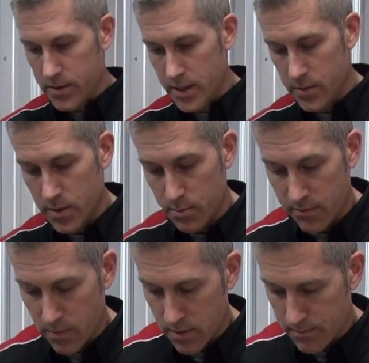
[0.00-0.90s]
these ones
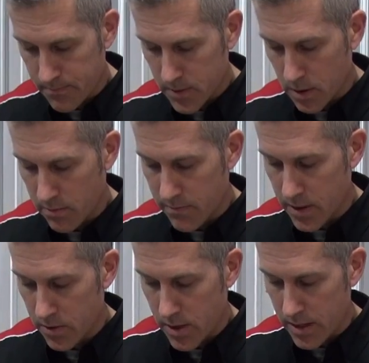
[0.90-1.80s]
before. It's going to be fun
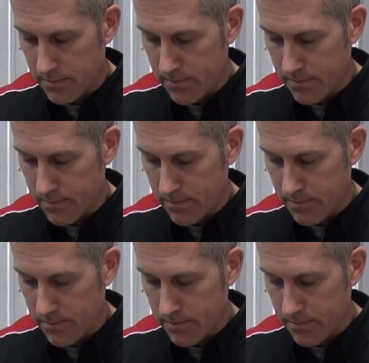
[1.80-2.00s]
to try.